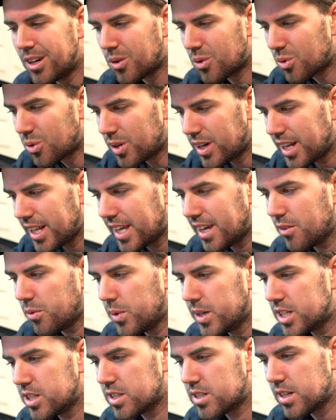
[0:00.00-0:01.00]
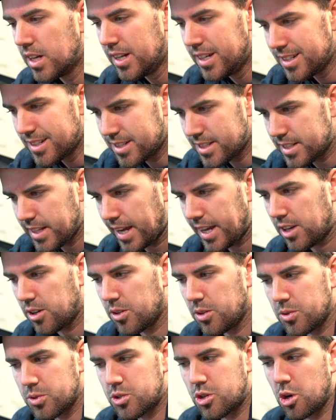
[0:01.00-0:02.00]
Really, if we just
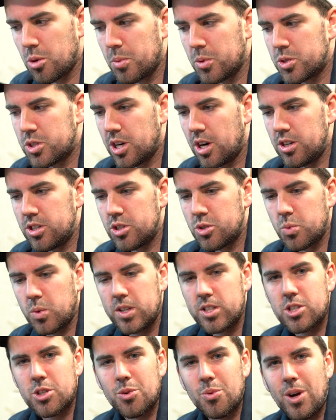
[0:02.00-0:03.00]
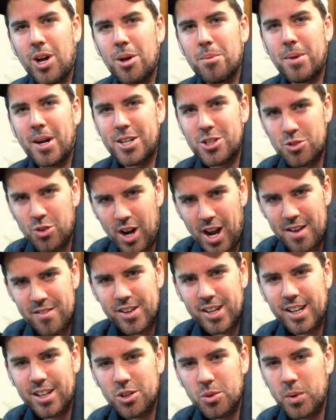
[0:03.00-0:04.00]
cycle those turbochargers once in a while by
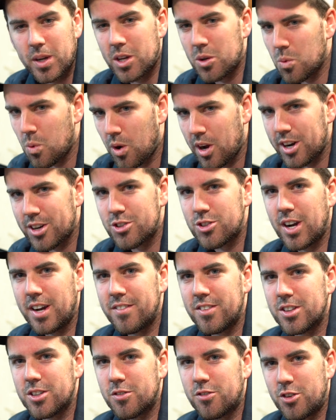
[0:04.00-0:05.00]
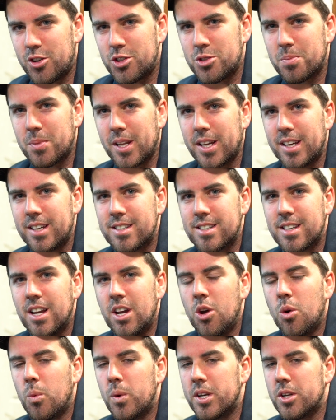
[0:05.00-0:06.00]
driving it the way you want to drive it in the first place,
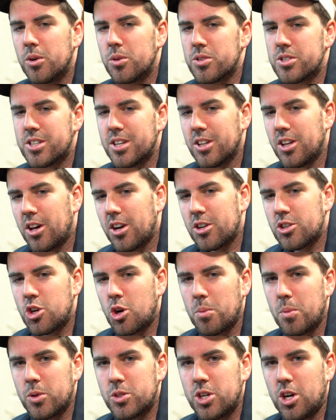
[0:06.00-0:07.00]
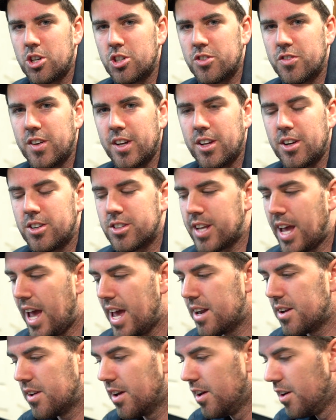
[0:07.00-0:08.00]
we don't see a lot of turbocharger failures.
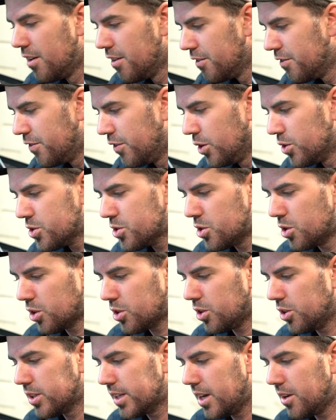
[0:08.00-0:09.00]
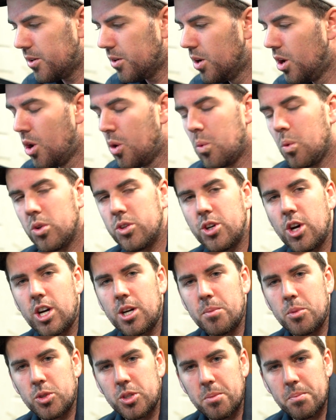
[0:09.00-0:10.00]
And full circle now. We'll
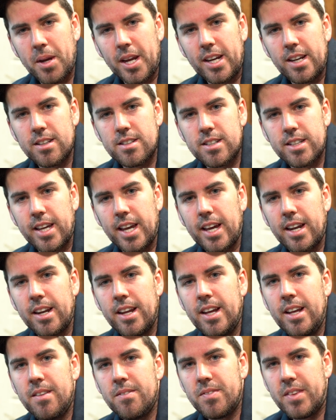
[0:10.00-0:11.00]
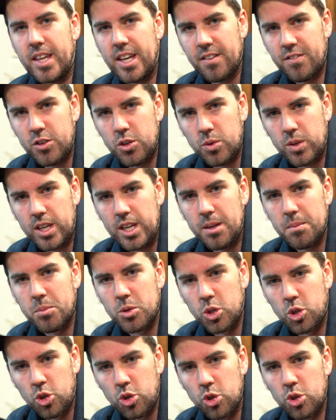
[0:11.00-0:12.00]
talk about the maintenance again. If you keep
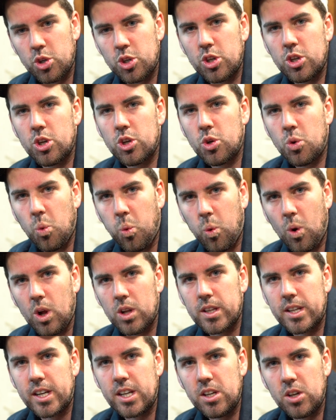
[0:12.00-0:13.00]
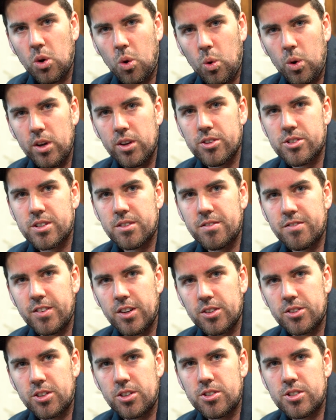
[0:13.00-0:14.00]
good quality oils and
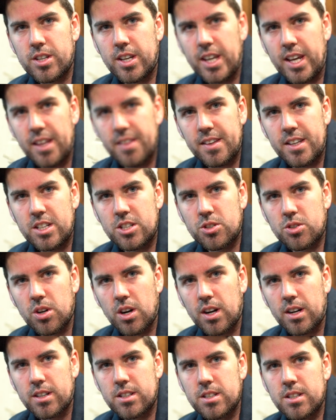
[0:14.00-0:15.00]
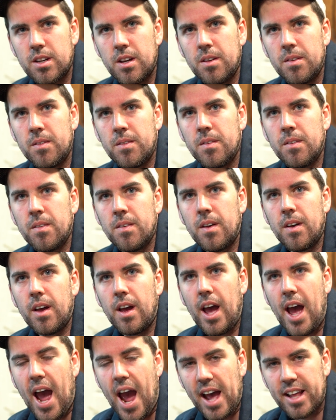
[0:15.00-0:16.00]
filters in these trucks
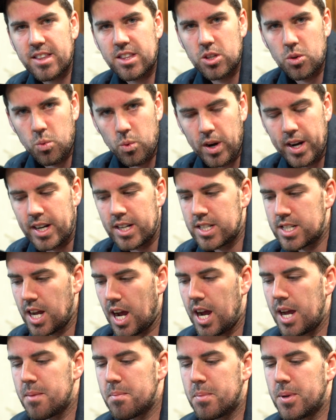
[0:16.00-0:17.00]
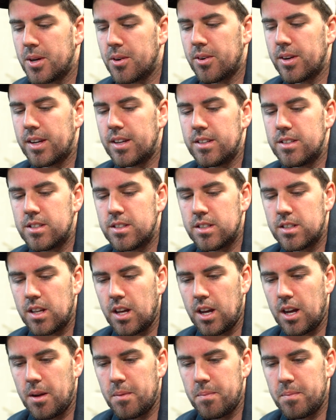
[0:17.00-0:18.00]
at the right time periods,
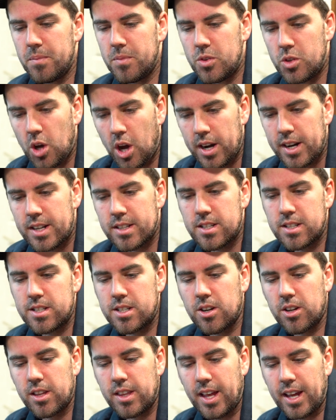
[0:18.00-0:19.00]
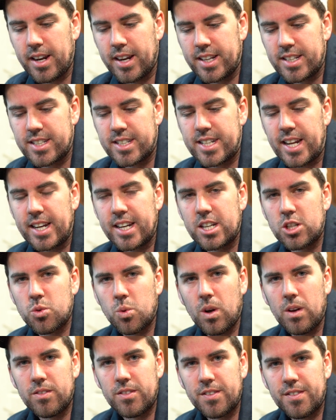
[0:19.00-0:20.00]
um, not necessarily that extended
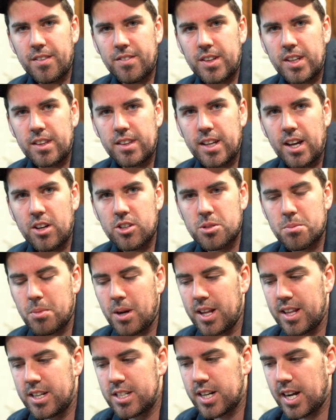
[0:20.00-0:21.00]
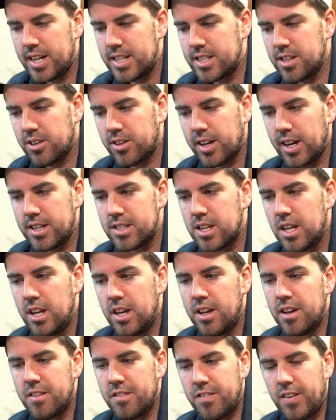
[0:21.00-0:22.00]
12 to 15,000 mileage. I tell guys
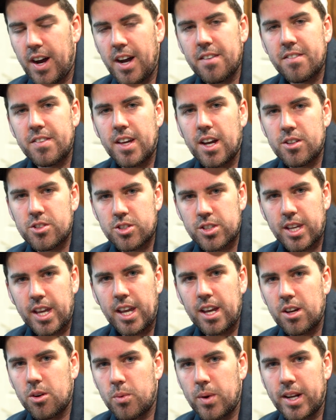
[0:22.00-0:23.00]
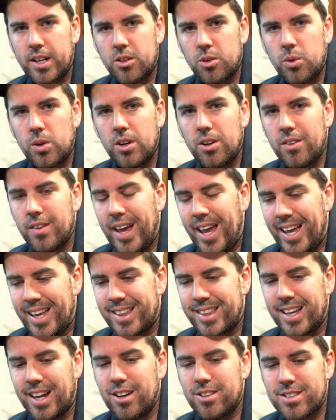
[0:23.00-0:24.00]
5,000 K on regular oil,
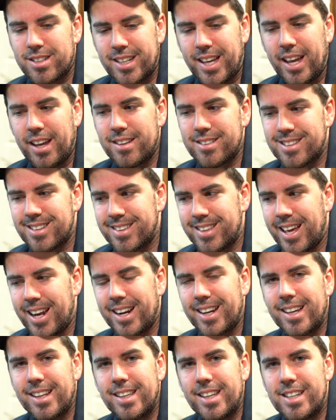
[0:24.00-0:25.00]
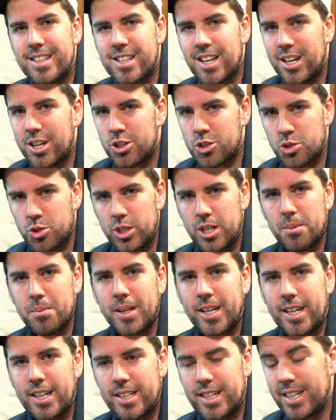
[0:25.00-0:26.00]
8,000 K on synthetic in these. Treat them
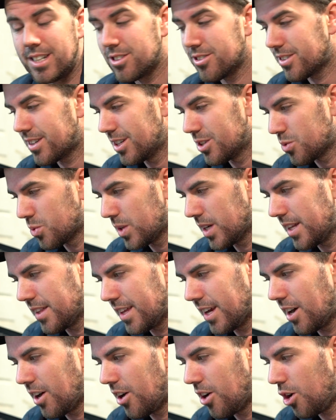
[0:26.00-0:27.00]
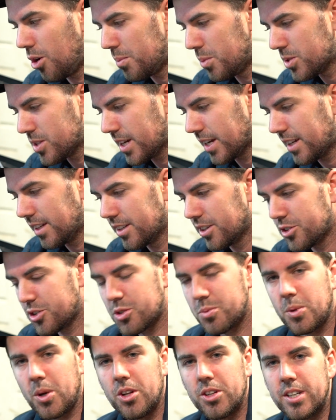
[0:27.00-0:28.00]
like a diesel because really they are almost like a little
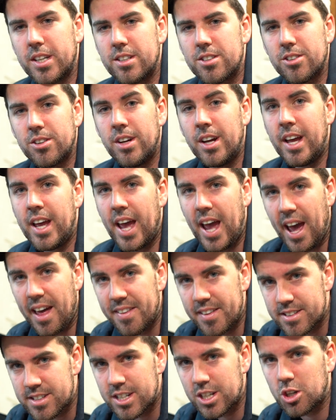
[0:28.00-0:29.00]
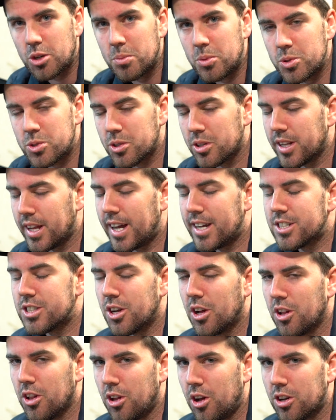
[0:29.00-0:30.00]
small diesel and this EcoBoost will last
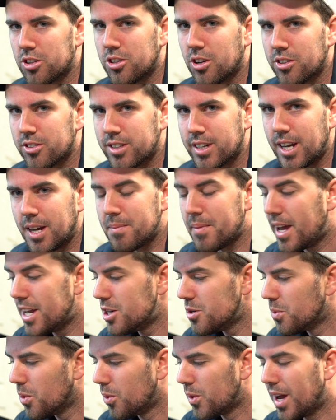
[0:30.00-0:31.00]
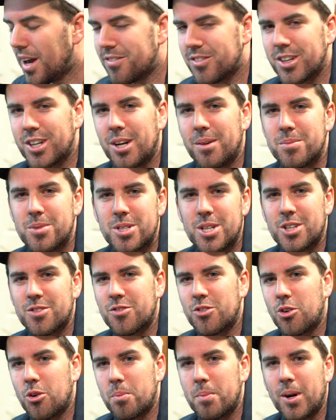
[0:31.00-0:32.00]
you a long, long time and you won't have to come see us
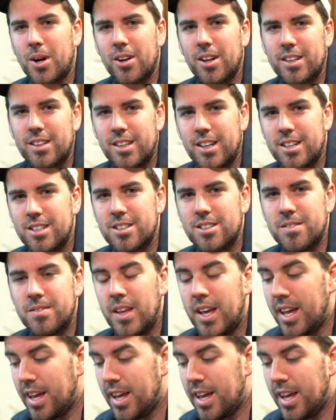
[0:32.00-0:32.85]
for a repair like this.